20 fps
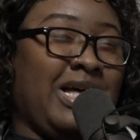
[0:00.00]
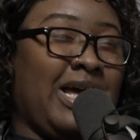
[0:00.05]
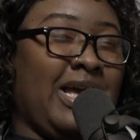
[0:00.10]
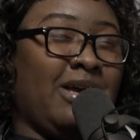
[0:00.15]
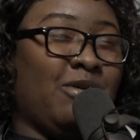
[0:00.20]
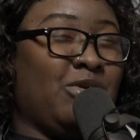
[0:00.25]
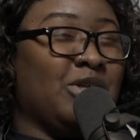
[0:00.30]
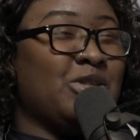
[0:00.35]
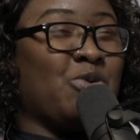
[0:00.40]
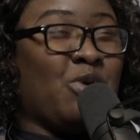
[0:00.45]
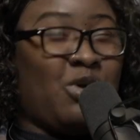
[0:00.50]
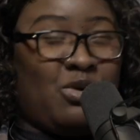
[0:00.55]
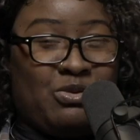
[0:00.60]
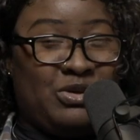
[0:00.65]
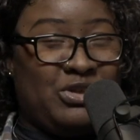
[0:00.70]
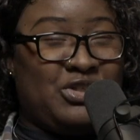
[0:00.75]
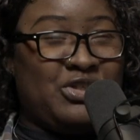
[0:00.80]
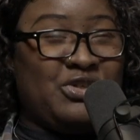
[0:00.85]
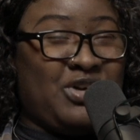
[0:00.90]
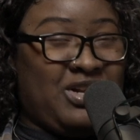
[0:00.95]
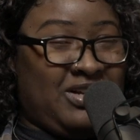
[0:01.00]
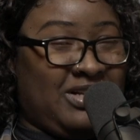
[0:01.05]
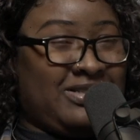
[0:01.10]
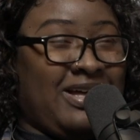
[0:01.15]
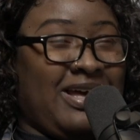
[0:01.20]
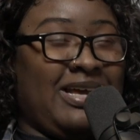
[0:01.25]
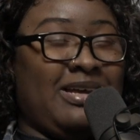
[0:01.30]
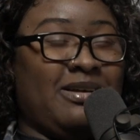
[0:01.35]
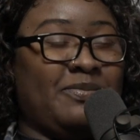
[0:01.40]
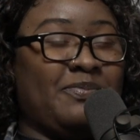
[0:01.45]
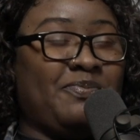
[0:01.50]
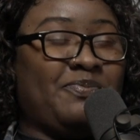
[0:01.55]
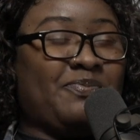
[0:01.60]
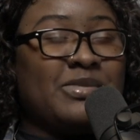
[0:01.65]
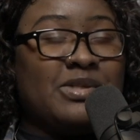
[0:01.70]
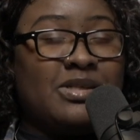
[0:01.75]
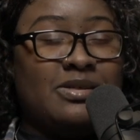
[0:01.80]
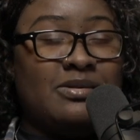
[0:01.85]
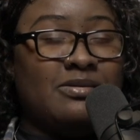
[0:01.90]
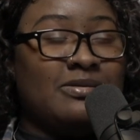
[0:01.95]
like, "What's wrong with you?" And I was like,
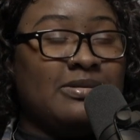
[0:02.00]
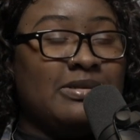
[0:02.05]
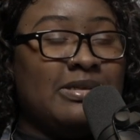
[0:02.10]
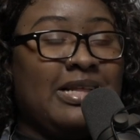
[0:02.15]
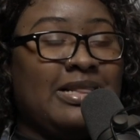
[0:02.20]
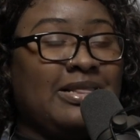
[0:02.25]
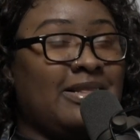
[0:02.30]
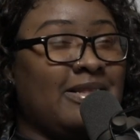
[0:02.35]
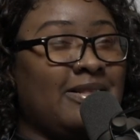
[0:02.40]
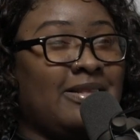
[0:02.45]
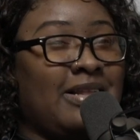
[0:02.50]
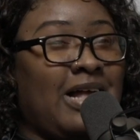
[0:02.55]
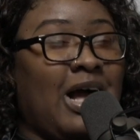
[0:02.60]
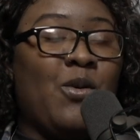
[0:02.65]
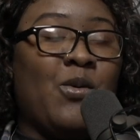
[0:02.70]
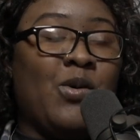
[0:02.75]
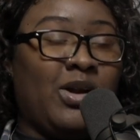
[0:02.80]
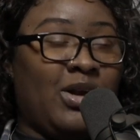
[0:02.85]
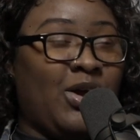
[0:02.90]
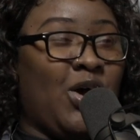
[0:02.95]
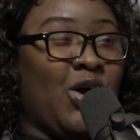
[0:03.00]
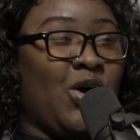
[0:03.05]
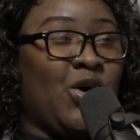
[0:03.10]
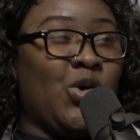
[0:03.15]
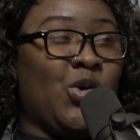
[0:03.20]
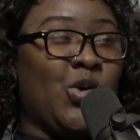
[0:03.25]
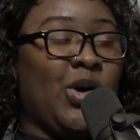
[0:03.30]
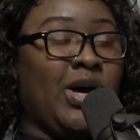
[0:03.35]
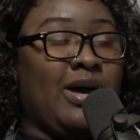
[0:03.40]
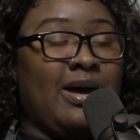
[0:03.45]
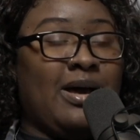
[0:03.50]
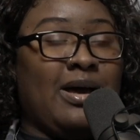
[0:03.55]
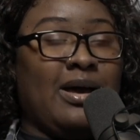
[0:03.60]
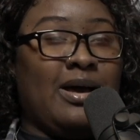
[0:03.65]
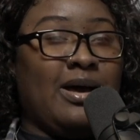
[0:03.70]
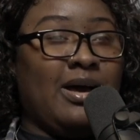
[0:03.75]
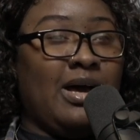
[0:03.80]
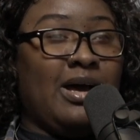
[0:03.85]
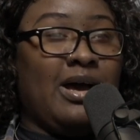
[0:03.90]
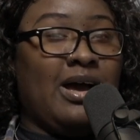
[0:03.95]
"I want to go.
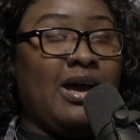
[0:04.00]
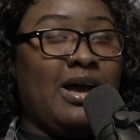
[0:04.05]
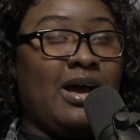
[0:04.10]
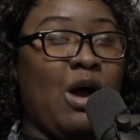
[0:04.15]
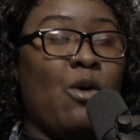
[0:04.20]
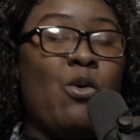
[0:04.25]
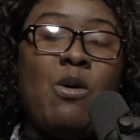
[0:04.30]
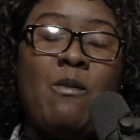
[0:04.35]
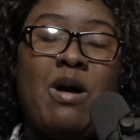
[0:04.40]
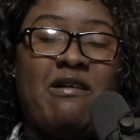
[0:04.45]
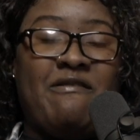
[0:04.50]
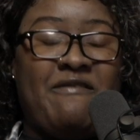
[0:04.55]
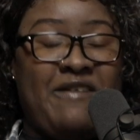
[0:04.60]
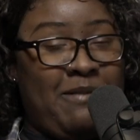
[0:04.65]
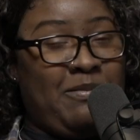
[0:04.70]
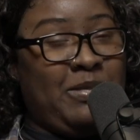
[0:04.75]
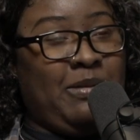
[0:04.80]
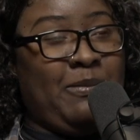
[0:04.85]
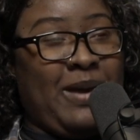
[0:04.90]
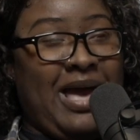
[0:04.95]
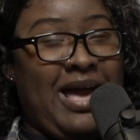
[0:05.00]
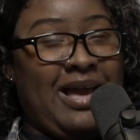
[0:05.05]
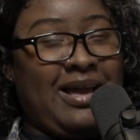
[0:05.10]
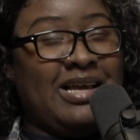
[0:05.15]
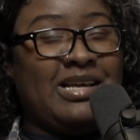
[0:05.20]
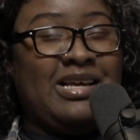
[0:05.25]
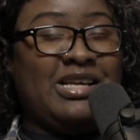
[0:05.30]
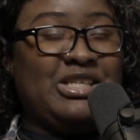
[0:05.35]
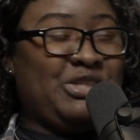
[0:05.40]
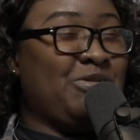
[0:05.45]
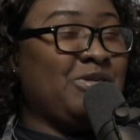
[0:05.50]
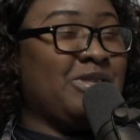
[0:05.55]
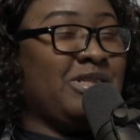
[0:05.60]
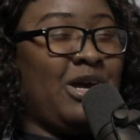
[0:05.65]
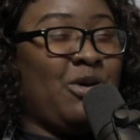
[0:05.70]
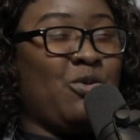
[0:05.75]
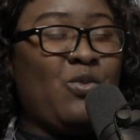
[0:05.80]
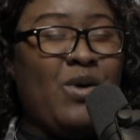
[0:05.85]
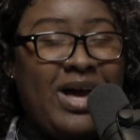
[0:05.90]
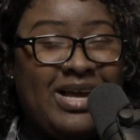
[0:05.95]
Uh, I want my family back." And she was
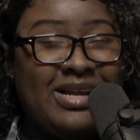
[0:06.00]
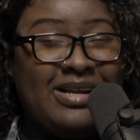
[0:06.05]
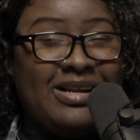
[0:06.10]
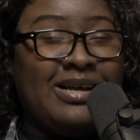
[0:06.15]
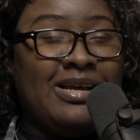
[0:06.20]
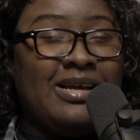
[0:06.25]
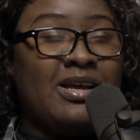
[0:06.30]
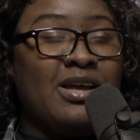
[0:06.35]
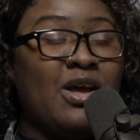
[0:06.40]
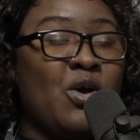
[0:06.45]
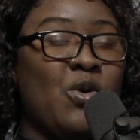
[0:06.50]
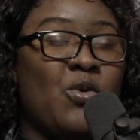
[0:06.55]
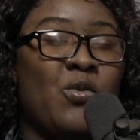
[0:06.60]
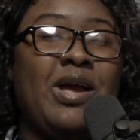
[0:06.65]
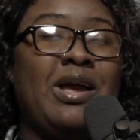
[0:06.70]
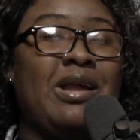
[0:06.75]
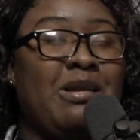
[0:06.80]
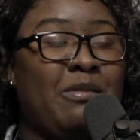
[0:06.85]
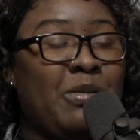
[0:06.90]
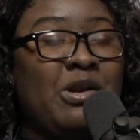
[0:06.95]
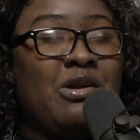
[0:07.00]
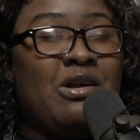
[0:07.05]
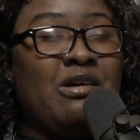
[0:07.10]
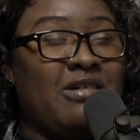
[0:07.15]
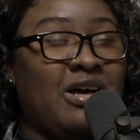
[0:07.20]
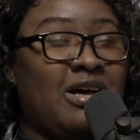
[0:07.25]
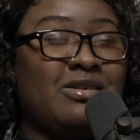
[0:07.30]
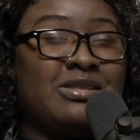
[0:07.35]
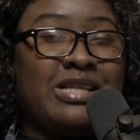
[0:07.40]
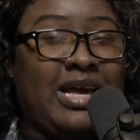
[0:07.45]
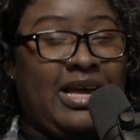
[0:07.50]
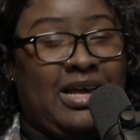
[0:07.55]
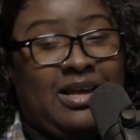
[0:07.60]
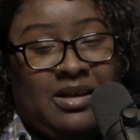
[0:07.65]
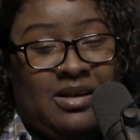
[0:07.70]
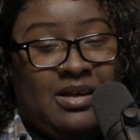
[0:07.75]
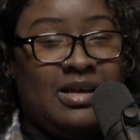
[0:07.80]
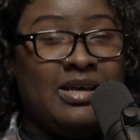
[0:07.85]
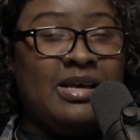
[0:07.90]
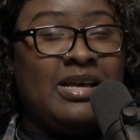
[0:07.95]
like, "What? We in the middle of?" It. I was like,
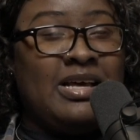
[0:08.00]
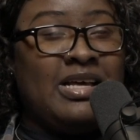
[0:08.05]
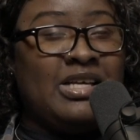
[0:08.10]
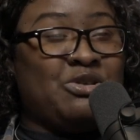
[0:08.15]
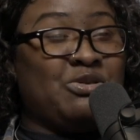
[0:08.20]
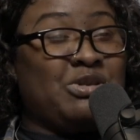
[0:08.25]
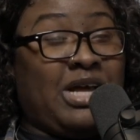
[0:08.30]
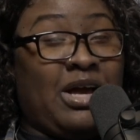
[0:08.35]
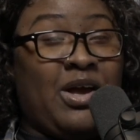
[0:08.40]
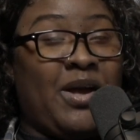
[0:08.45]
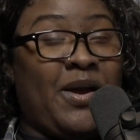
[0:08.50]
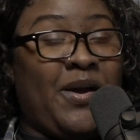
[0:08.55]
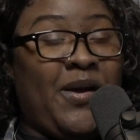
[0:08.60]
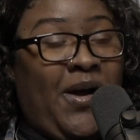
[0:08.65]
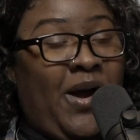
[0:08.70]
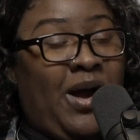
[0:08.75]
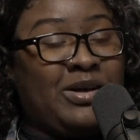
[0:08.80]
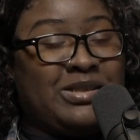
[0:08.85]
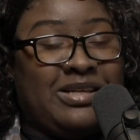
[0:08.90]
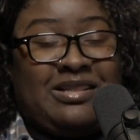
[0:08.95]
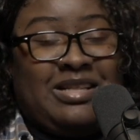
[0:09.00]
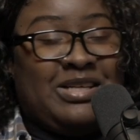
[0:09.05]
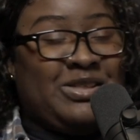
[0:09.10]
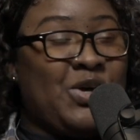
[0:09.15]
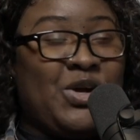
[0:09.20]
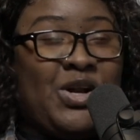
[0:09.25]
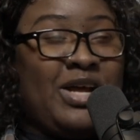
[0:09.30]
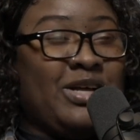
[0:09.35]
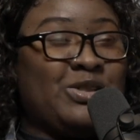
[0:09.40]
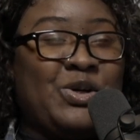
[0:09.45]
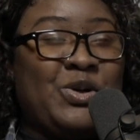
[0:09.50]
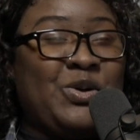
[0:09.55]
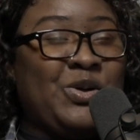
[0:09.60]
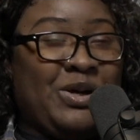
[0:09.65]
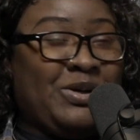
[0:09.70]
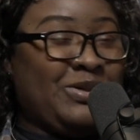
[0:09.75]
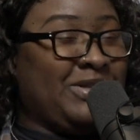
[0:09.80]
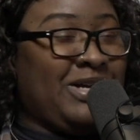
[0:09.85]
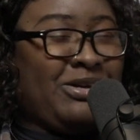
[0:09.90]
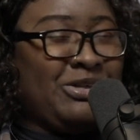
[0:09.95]
"She was like, I was like, let's go to
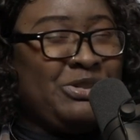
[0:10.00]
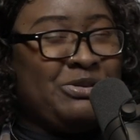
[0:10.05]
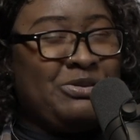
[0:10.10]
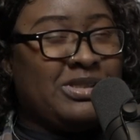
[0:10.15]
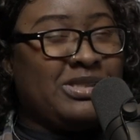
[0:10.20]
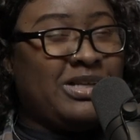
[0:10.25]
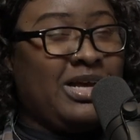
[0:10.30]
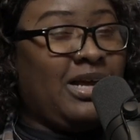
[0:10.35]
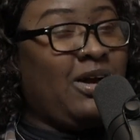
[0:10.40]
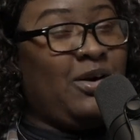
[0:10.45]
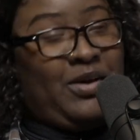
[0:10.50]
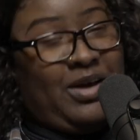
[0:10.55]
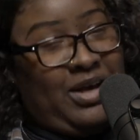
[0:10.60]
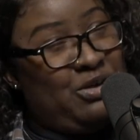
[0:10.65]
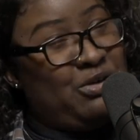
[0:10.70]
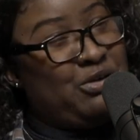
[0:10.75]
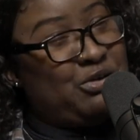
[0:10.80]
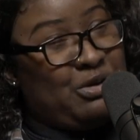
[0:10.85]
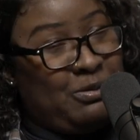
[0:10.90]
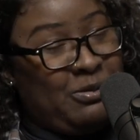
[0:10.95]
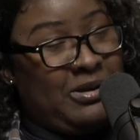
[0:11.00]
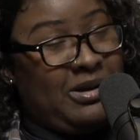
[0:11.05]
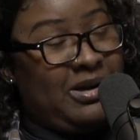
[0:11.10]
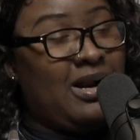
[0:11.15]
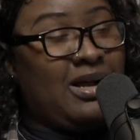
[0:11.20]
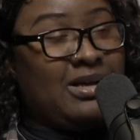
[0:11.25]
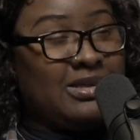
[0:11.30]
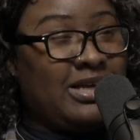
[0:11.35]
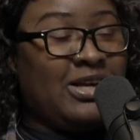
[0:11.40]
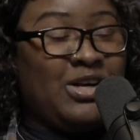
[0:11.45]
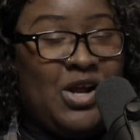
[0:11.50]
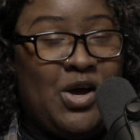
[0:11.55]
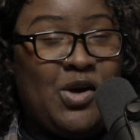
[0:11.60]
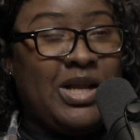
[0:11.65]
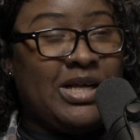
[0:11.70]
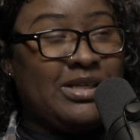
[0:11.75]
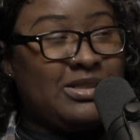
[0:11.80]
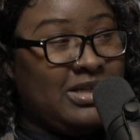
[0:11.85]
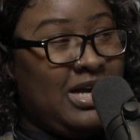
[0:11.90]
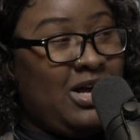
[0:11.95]
Antonio's house." She was like, "Okay, you tripping?" And I was like, "No,
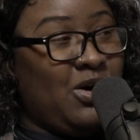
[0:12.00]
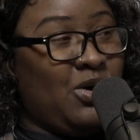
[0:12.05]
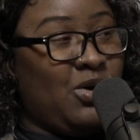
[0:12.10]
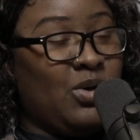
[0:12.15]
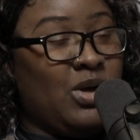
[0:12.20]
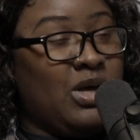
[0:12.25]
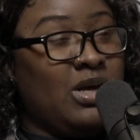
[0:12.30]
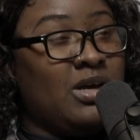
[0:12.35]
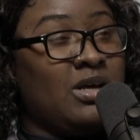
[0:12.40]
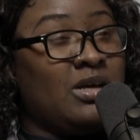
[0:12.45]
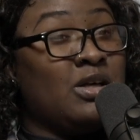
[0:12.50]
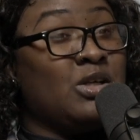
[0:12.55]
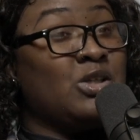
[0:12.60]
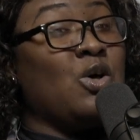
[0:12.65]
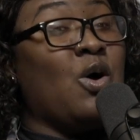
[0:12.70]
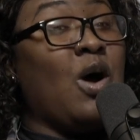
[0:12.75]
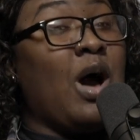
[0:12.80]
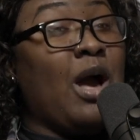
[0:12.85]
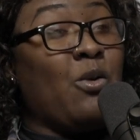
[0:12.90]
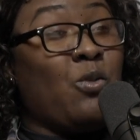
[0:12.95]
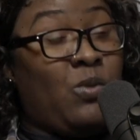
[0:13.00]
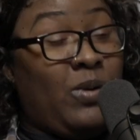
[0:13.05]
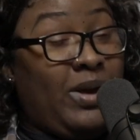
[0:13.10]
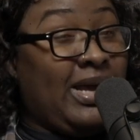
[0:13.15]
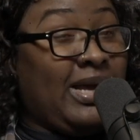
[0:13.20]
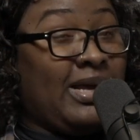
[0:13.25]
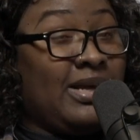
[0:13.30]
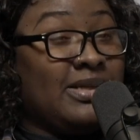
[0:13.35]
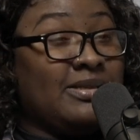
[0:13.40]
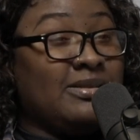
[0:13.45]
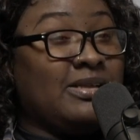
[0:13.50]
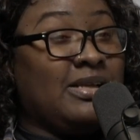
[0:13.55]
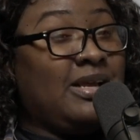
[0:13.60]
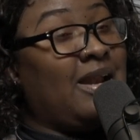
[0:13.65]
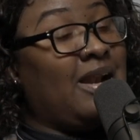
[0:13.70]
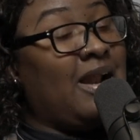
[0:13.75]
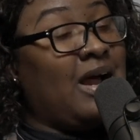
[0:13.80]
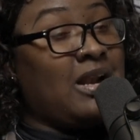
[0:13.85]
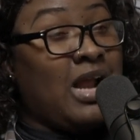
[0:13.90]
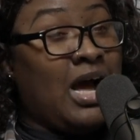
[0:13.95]
let's go." So I went
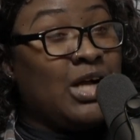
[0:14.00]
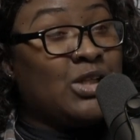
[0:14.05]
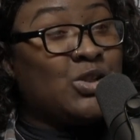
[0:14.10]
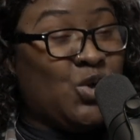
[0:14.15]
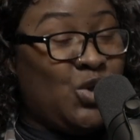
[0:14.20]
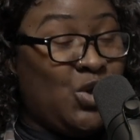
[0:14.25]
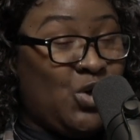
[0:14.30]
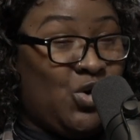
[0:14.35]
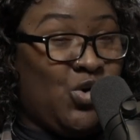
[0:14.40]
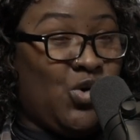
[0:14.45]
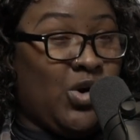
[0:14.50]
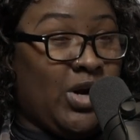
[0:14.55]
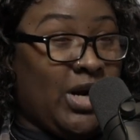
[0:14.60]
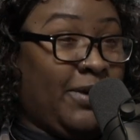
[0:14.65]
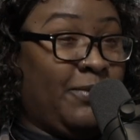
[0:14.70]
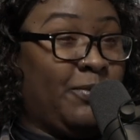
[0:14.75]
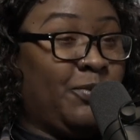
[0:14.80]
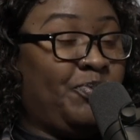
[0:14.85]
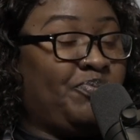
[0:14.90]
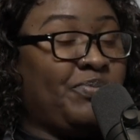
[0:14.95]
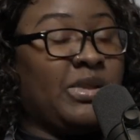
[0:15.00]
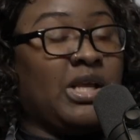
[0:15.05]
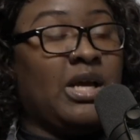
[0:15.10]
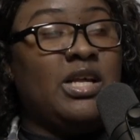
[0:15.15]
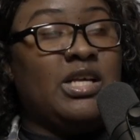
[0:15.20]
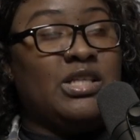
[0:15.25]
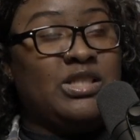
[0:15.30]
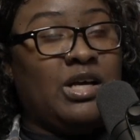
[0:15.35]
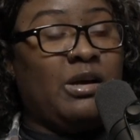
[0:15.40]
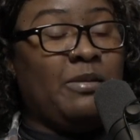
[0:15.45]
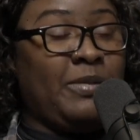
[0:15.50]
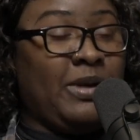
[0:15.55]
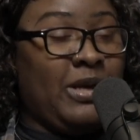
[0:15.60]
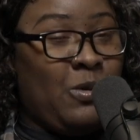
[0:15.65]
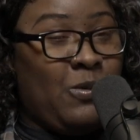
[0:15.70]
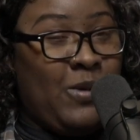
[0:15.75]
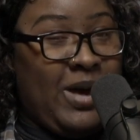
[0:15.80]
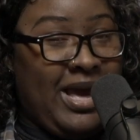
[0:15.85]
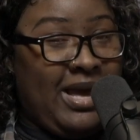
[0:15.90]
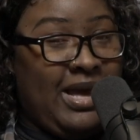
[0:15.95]
and I knocked on the door, and he turned me
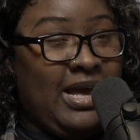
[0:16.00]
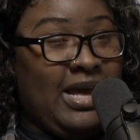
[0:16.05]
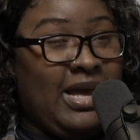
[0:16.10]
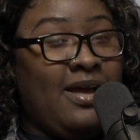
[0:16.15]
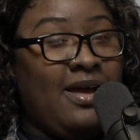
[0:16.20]
away.